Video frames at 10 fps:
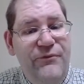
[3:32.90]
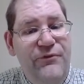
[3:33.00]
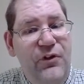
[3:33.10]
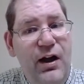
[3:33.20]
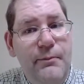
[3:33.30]

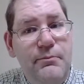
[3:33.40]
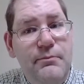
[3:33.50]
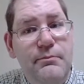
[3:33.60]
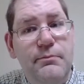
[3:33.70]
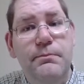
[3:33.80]

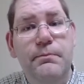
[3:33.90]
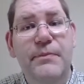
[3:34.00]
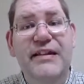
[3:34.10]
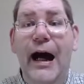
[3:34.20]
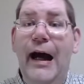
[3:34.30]
from
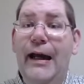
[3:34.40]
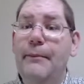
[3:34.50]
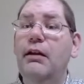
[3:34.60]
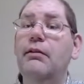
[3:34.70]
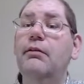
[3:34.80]

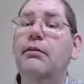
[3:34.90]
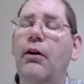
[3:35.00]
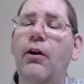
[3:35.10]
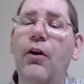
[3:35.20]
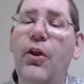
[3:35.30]
dime
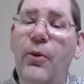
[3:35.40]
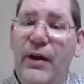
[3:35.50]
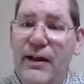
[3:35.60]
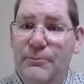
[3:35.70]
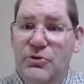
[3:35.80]
all the
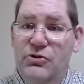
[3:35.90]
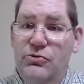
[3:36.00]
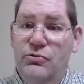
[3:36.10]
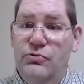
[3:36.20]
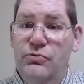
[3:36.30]
way up
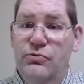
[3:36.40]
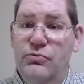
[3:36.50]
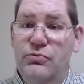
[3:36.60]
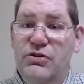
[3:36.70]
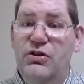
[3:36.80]

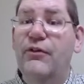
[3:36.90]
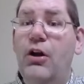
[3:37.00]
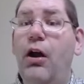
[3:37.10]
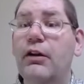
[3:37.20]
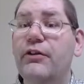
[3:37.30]
to silver
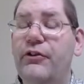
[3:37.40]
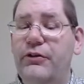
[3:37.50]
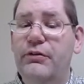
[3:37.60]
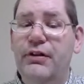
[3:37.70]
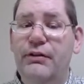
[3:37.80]
dollar. So
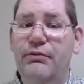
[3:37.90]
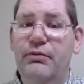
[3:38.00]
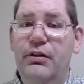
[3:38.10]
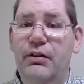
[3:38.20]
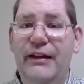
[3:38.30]
you can
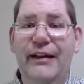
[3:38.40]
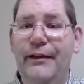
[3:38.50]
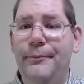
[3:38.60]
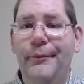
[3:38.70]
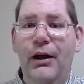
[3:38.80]
really get
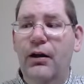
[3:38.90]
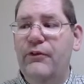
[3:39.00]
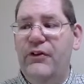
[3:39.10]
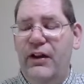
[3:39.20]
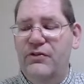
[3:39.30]
them however
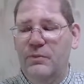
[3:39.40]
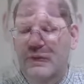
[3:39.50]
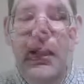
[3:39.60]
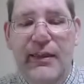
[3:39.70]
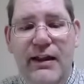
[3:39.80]
size you
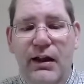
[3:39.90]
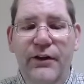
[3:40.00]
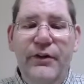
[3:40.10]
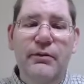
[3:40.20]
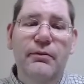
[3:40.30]
want. The
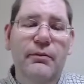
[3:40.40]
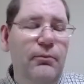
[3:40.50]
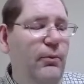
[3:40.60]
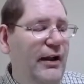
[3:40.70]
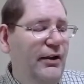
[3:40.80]
other
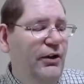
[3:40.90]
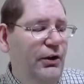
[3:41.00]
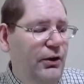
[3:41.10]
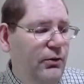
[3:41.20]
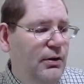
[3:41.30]
way to
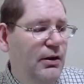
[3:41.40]
go,